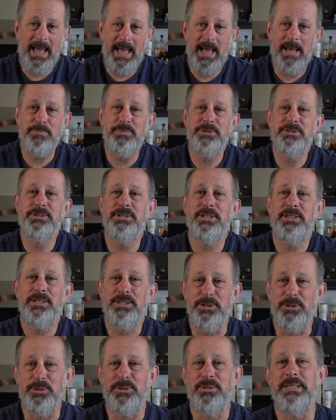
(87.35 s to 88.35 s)

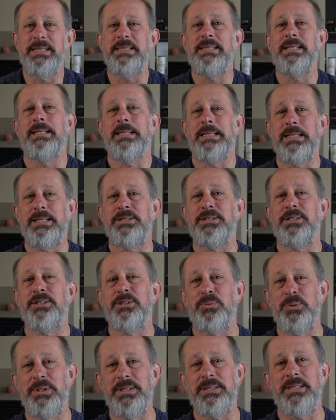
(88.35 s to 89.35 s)
absolutely
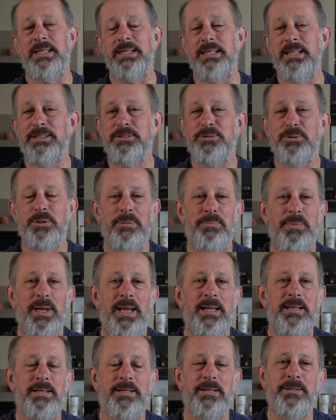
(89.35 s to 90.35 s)
delicious whiskey. And as a
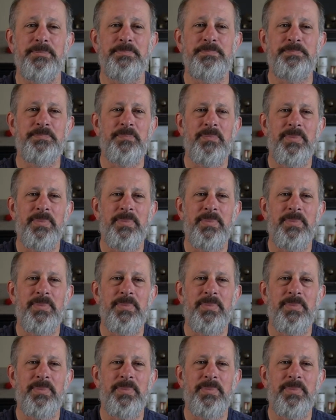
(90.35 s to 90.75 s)
reminder,